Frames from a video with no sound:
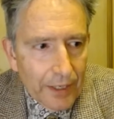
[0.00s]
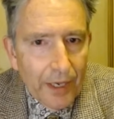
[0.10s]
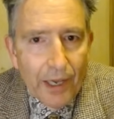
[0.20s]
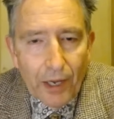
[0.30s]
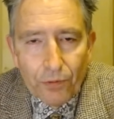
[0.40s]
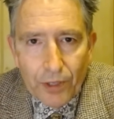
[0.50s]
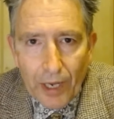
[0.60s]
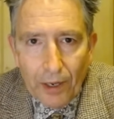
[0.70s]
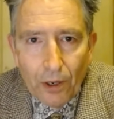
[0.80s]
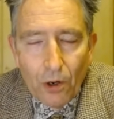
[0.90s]
healthcare
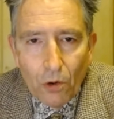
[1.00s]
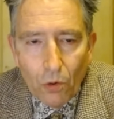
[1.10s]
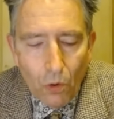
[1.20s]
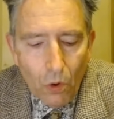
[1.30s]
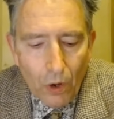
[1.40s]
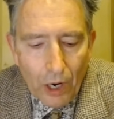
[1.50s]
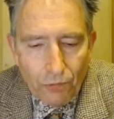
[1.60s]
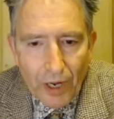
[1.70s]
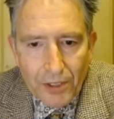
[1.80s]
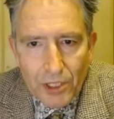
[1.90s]
or
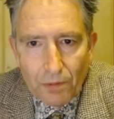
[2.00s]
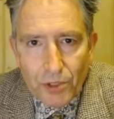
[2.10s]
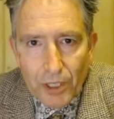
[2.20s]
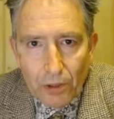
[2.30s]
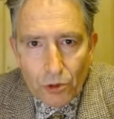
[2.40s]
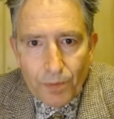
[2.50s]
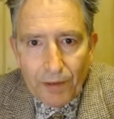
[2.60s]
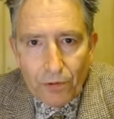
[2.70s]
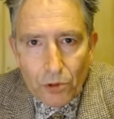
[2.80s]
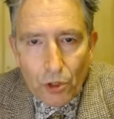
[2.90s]
rent subsidy, or to pay for your
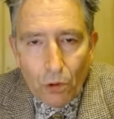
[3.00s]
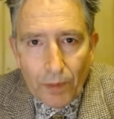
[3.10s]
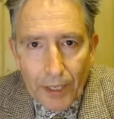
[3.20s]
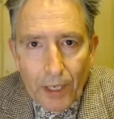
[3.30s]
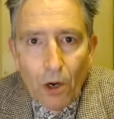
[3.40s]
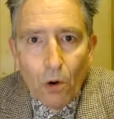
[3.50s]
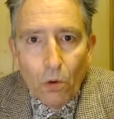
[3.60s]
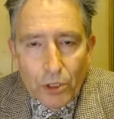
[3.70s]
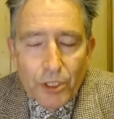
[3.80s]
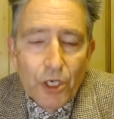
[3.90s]
dole money, or
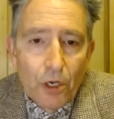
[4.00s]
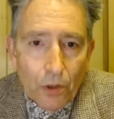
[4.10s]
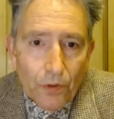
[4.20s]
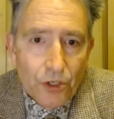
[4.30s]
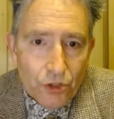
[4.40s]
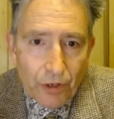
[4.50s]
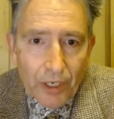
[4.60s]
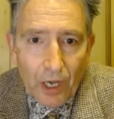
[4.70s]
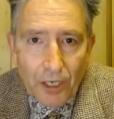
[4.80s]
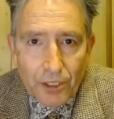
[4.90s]
to turn on the street
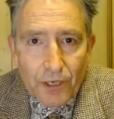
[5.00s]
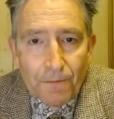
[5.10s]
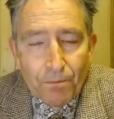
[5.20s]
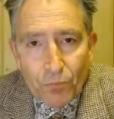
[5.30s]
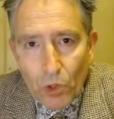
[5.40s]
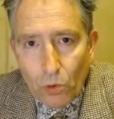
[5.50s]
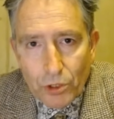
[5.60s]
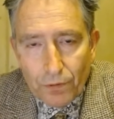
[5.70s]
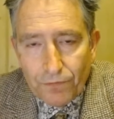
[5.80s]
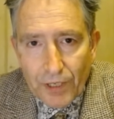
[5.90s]
lights, or to
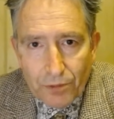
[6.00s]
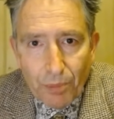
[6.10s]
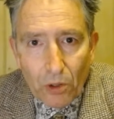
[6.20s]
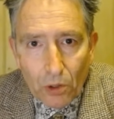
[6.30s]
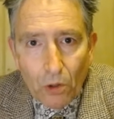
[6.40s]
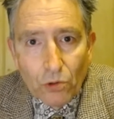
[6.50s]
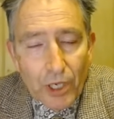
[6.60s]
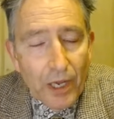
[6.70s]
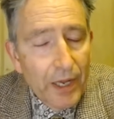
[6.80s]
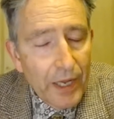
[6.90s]
fix potholes,
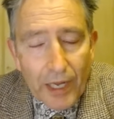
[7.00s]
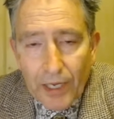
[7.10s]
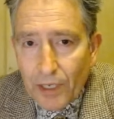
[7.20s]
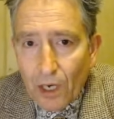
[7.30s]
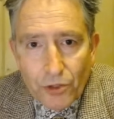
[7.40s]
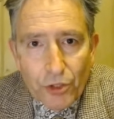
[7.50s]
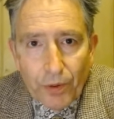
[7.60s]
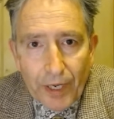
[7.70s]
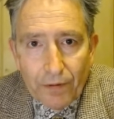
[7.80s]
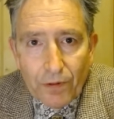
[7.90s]
it can't do any
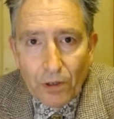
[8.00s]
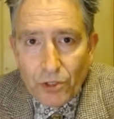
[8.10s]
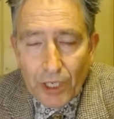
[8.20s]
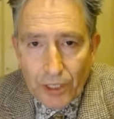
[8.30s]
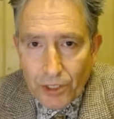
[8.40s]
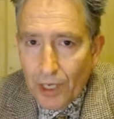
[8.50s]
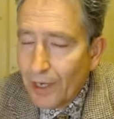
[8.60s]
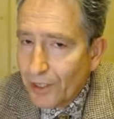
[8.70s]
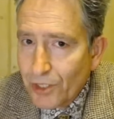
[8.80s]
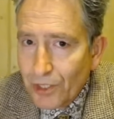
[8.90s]
of those things.
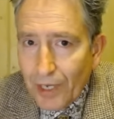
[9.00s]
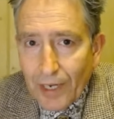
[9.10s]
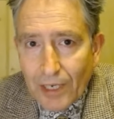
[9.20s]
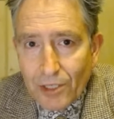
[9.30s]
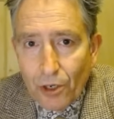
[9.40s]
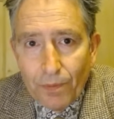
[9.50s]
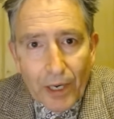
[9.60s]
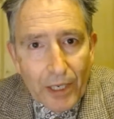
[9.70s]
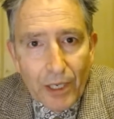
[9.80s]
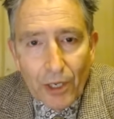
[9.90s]
State has no
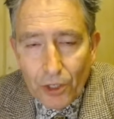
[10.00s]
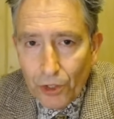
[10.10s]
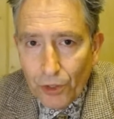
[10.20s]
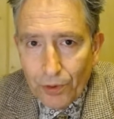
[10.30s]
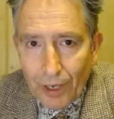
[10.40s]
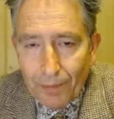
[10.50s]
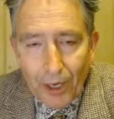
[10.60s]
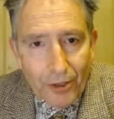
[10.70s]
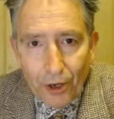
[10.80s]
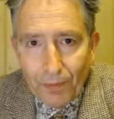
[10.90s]
money, you get no
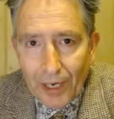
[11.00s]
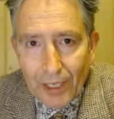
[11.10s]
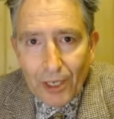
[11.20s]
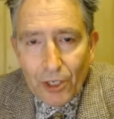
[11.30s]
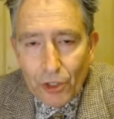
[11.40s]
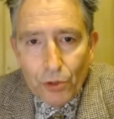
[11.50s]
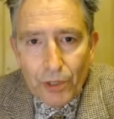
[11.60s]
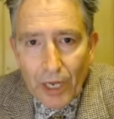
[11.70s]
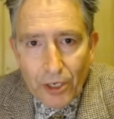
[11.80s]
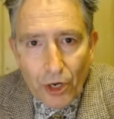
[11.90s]
money, you get
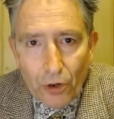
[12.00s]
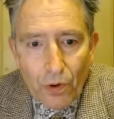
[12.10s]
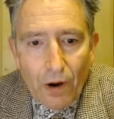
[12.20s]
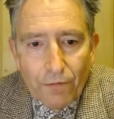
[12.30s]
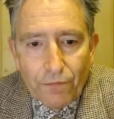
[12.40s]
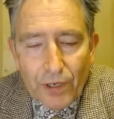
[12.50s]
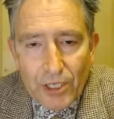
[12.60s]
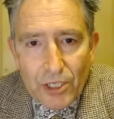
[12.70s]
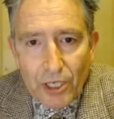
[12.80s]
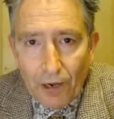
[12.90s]
no free
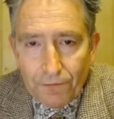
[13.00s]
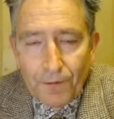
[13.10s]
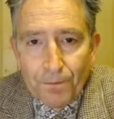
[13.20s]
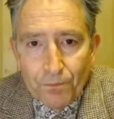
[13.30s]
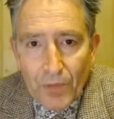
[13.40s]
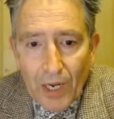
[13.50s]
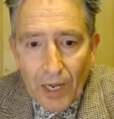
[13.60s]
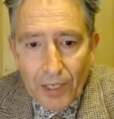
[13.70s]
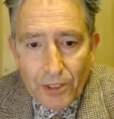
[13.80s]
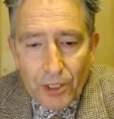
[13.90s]
stuff.
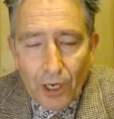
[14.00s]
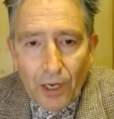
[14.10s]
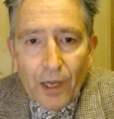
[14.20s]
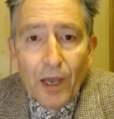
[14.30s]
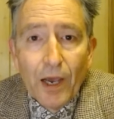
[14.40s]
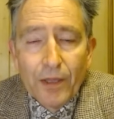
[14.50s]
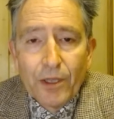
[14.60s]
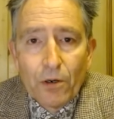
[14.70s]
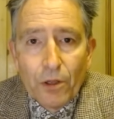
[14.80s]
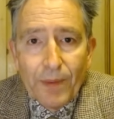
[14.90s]
And then on
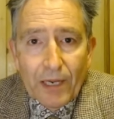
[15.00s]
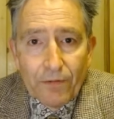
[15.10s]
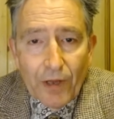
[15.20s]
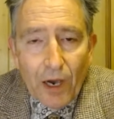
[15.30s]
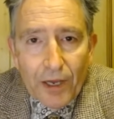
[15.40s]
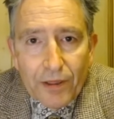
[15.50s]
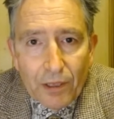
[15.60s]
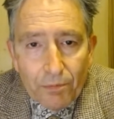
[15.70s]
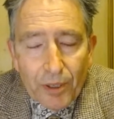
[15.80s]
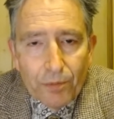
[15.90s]
the back of that, I think
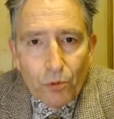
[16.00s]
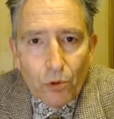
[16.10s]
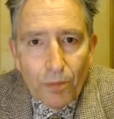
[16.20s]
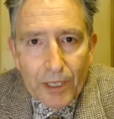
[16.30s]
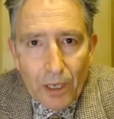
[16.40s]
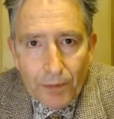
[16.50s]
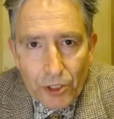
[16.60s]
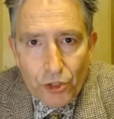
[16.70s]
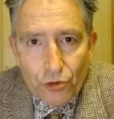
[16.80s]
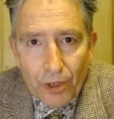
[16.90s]
people will become
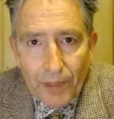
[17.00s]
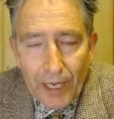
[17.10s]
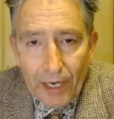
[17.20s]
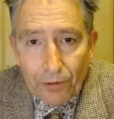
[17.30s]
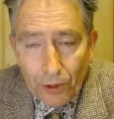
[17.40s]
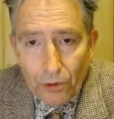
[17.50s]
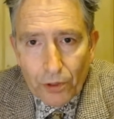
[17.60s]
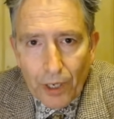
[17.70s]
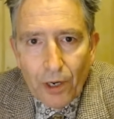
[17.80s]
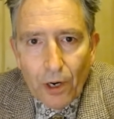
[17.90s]
extremely angry and you'll get
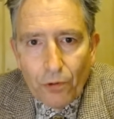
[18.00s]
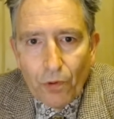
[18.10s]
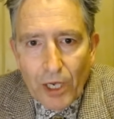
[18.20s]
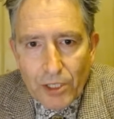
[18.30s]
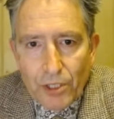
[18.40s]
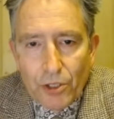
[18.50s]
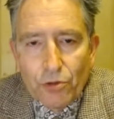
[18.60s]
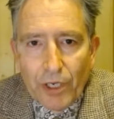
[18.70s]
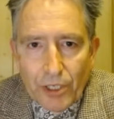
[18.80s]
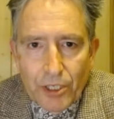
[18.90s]
riots in the
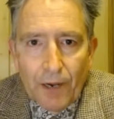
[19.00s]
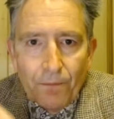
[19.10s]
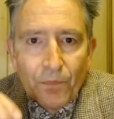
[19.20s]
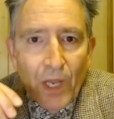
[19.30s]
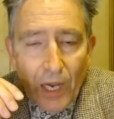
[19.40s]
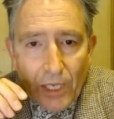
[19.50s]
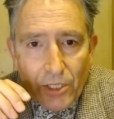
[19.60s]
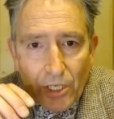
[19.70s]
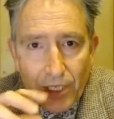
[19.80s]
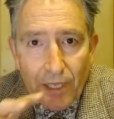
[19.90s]
streets. Now, as I
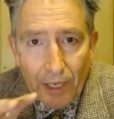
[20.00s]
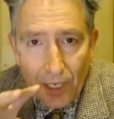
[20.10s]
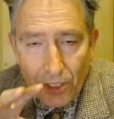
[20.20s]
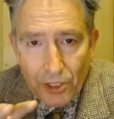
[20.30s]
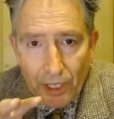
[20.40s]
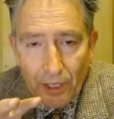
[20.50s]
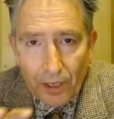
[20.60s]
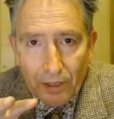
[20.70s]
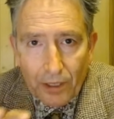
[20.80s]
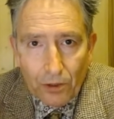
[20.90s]
say that, I
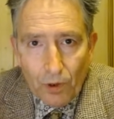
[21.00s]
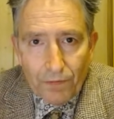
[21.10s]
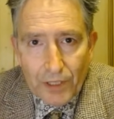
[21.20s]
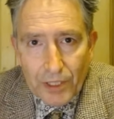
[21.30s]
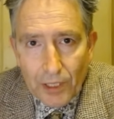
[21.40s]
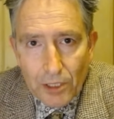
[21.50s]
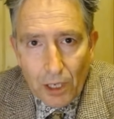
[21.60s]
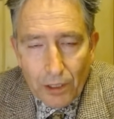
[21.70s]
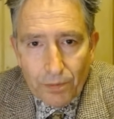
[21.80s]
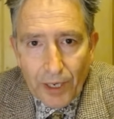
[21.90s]
think the welfare state is likely to
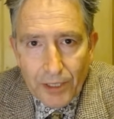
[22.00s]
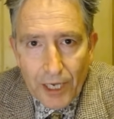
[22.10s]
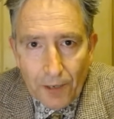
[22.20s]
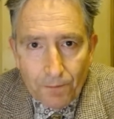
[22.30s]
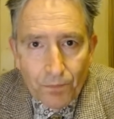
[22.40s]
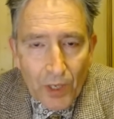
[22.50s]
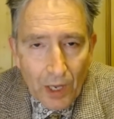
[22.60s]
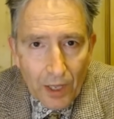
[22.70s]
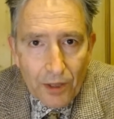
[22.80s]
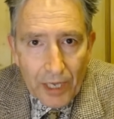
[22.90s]
break down.
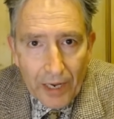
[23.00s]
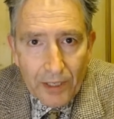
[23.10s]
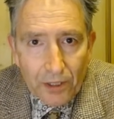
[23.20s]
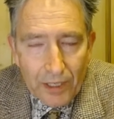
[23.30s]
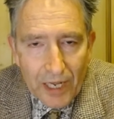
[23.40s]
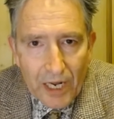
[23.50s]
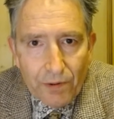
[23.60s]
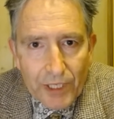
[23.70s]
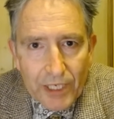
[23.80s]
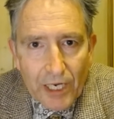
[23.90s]
The anger and
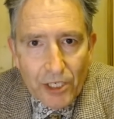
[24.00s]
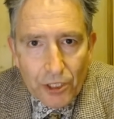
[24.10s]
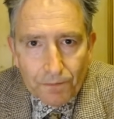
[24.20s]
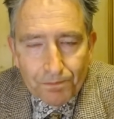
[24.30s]
irritation